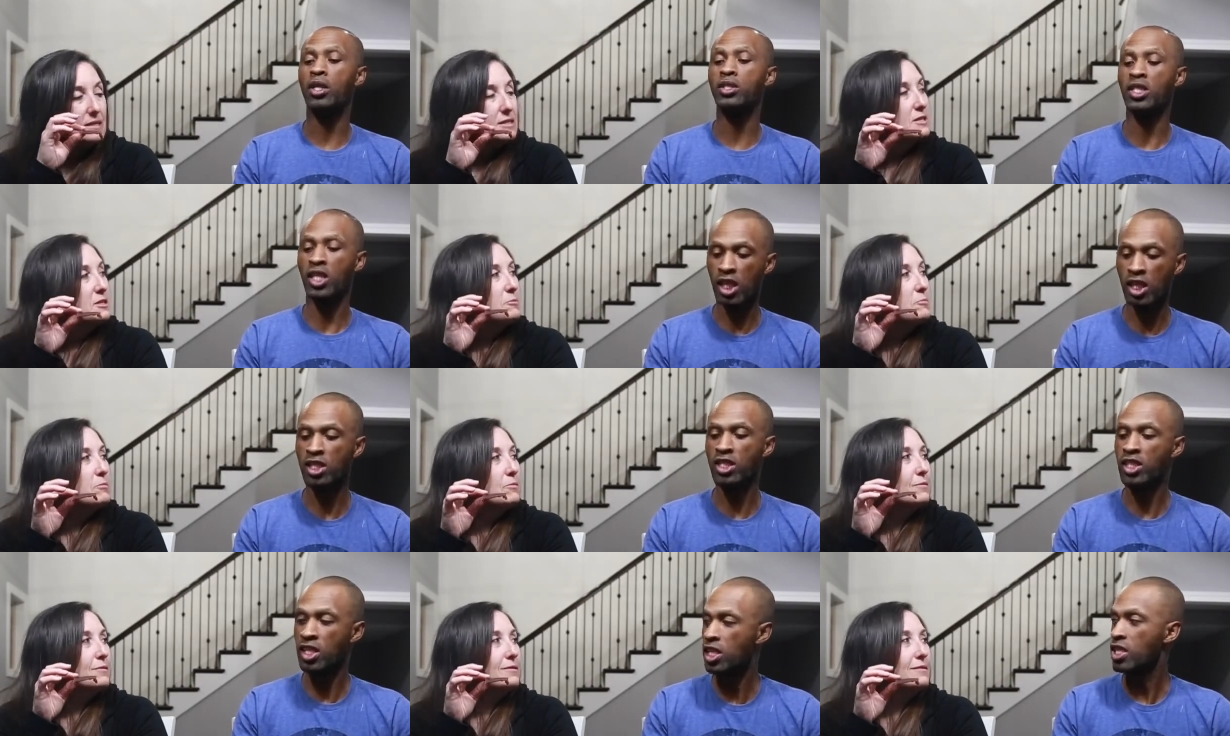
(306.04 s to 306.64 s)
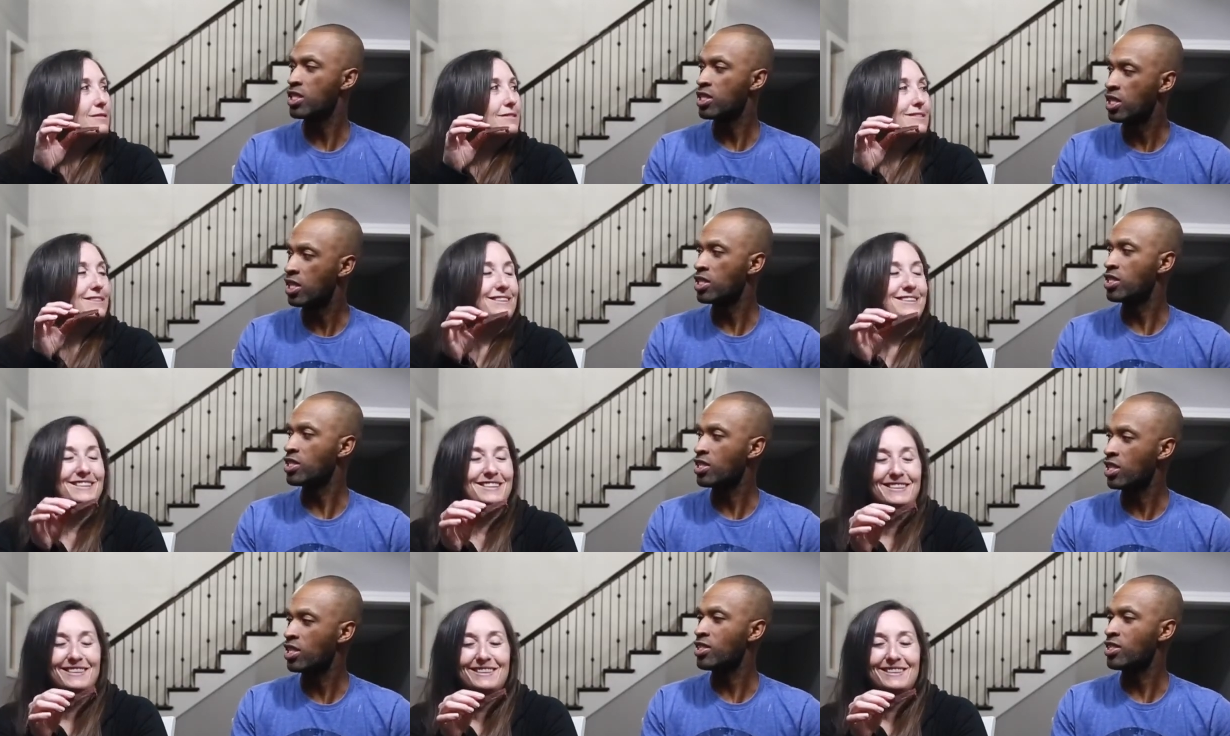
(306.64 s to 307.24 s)
Speaker 1: like ski, ski, ski,
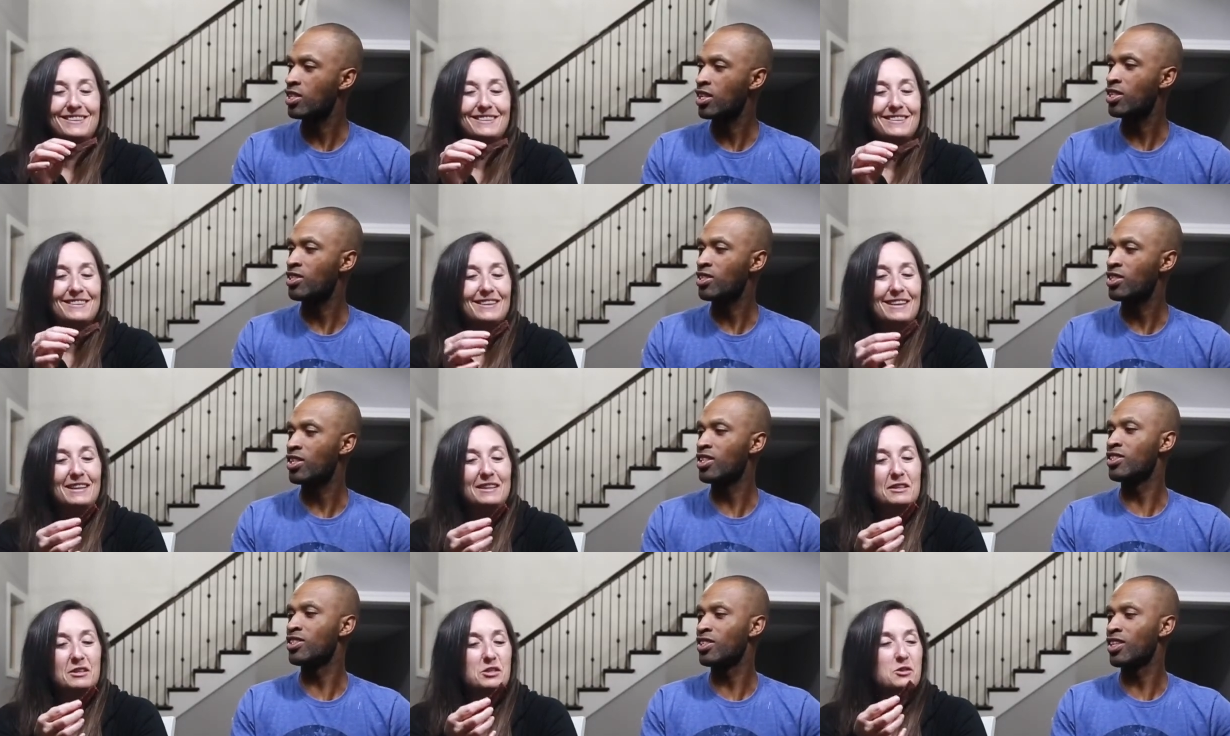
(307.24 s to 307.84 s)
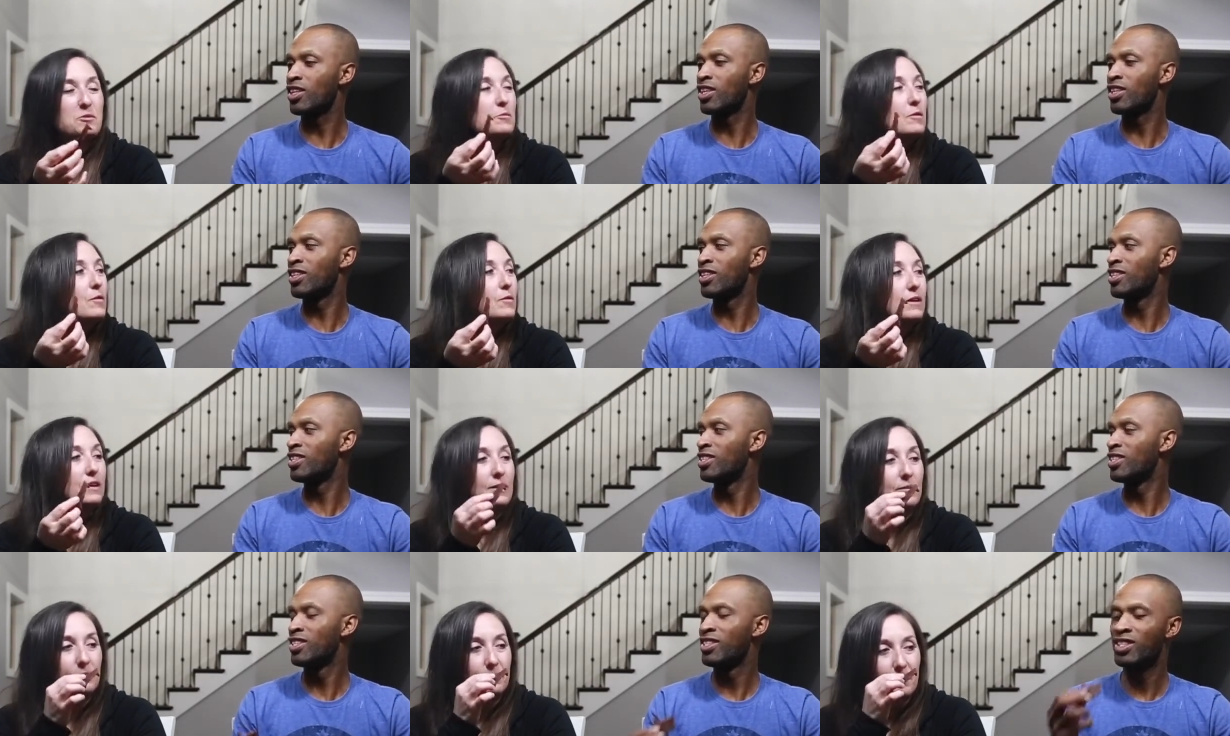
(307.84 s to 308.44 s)
ski, ski, Like the ski.
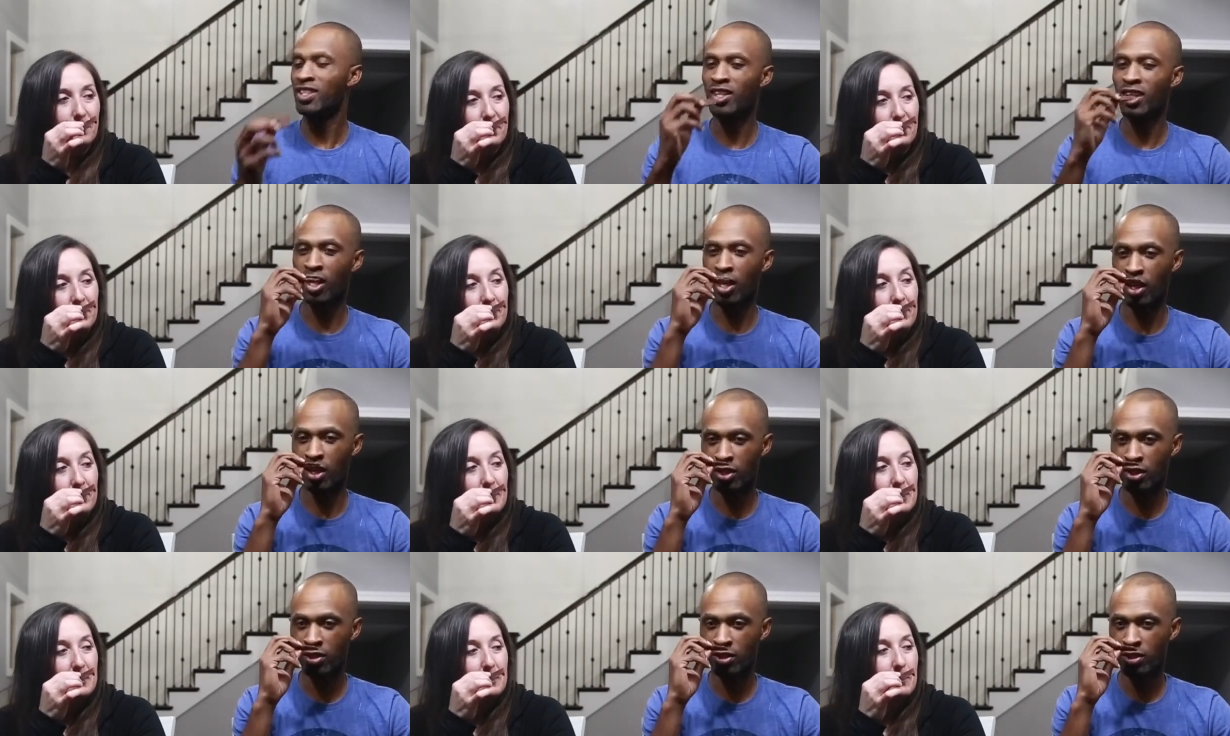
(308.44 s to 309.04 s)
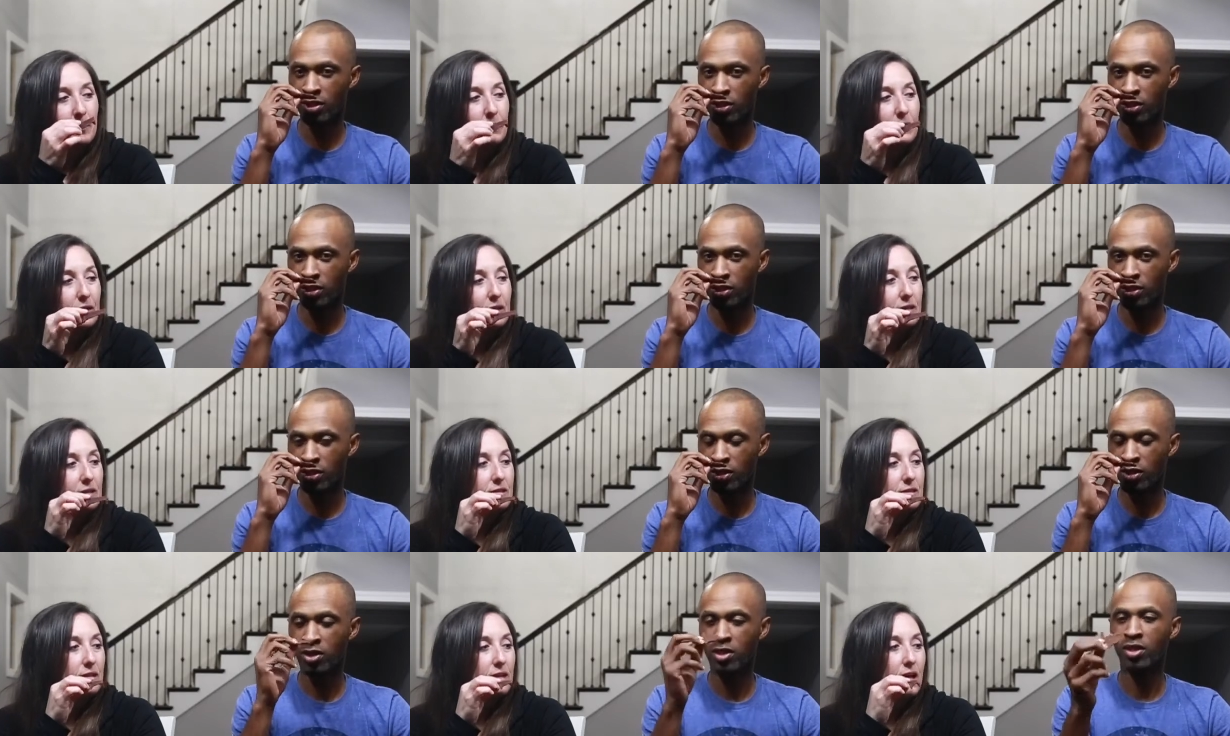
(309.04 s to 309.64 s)
smoky. Yeah. The smokiness.
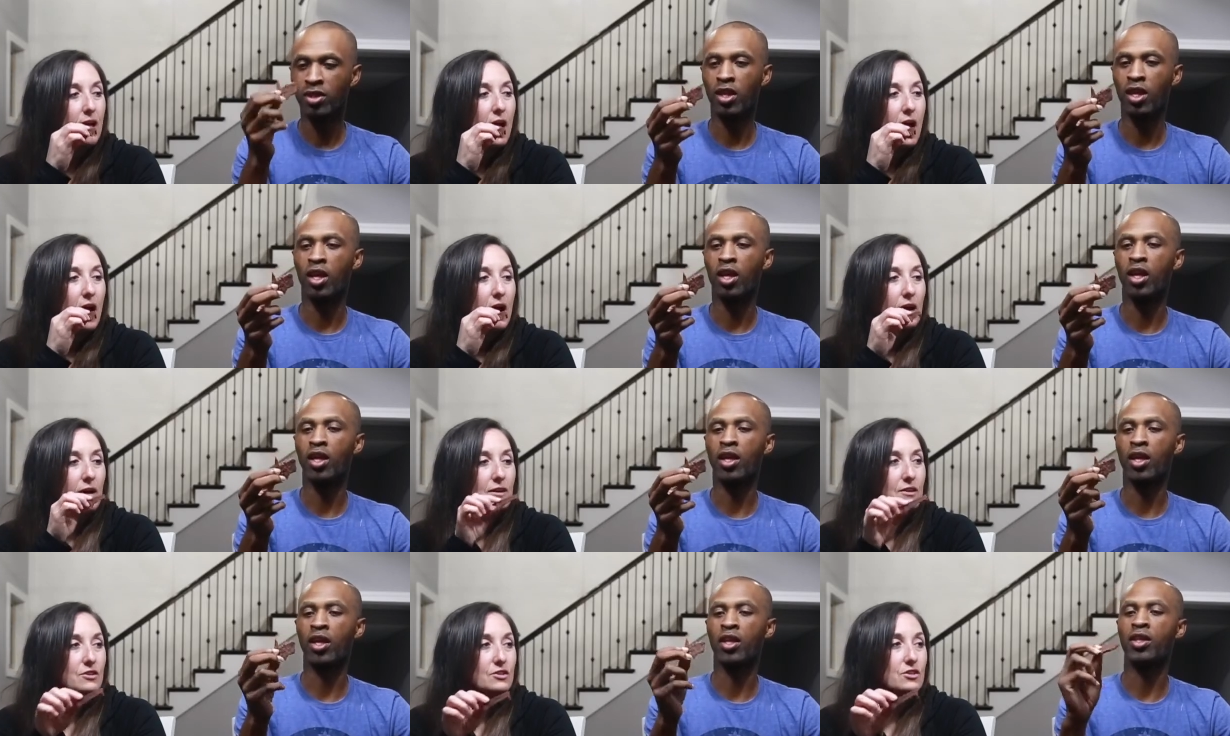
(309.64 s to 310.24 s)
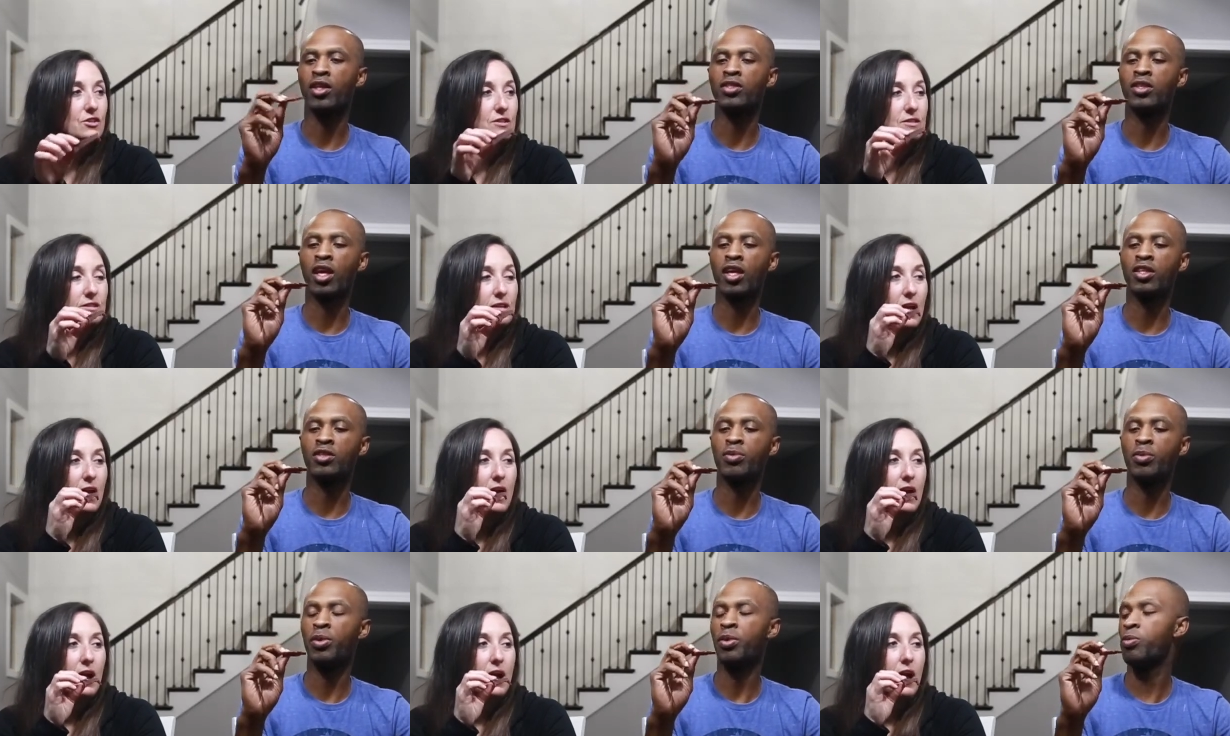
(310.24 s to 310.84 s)
Yeah, I like right, it. Cheers. Looks like this
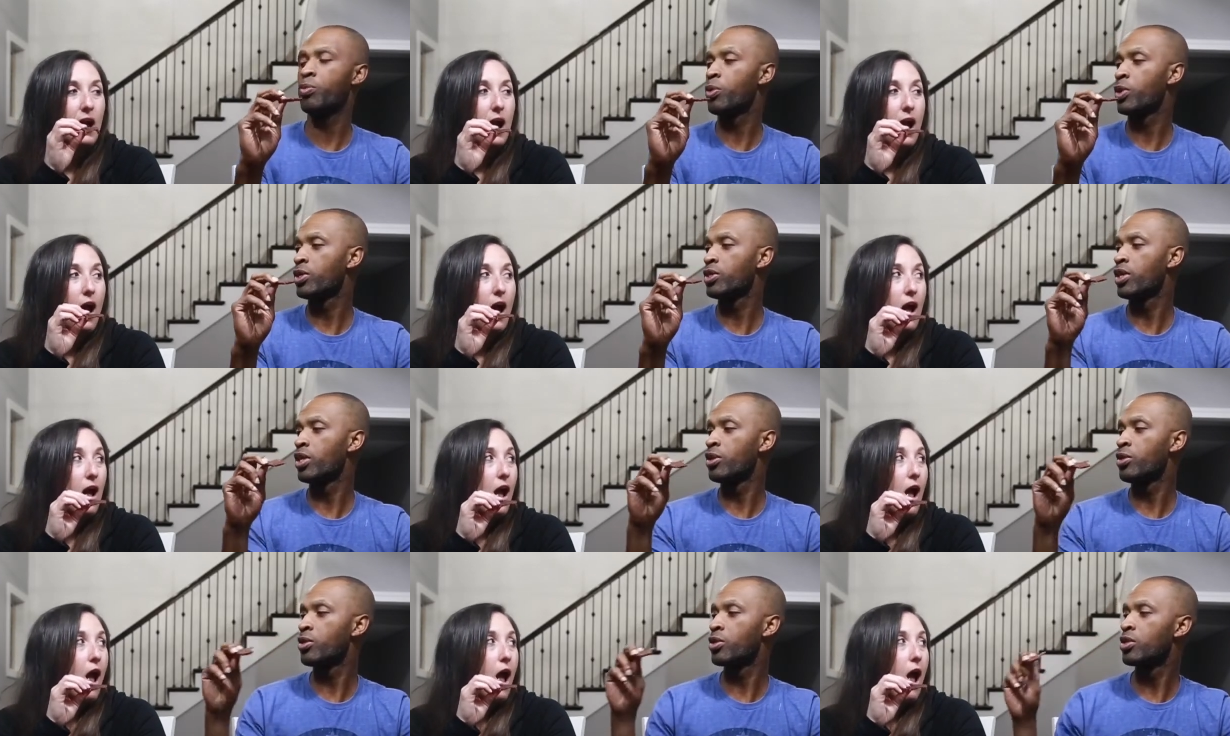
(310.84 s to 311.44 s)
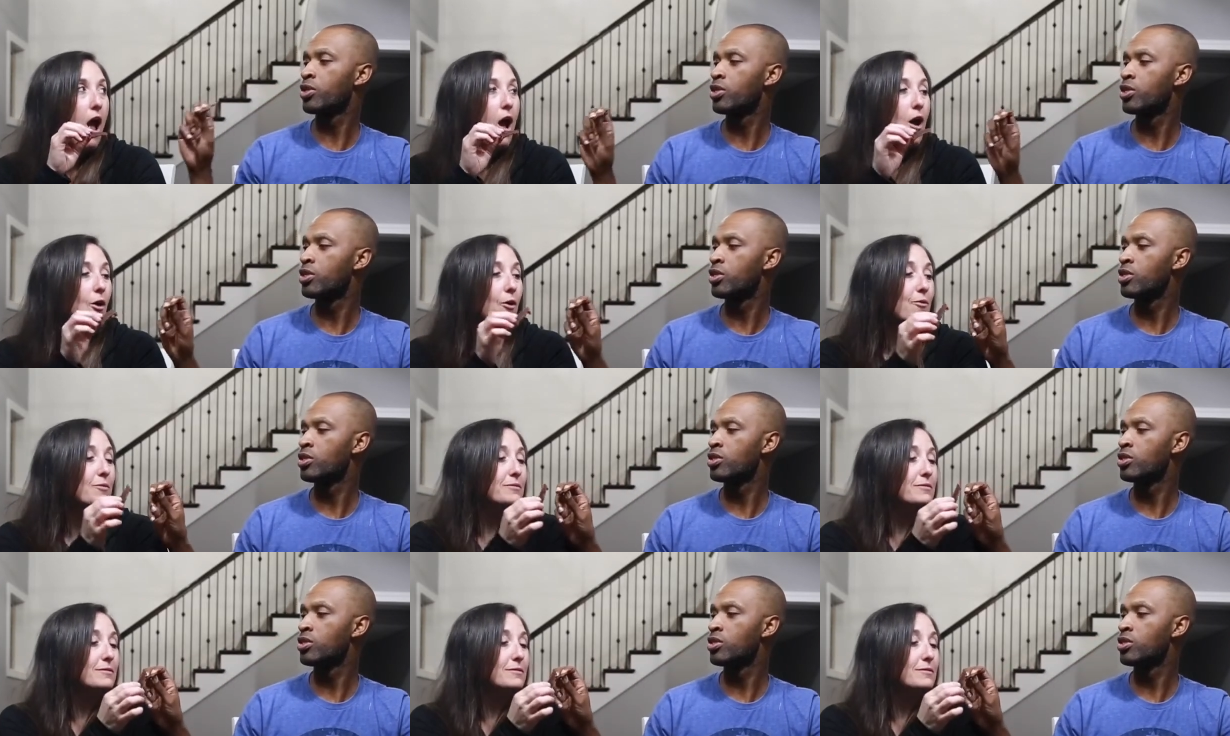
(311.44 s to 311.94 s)
would be pretty tender. Oh.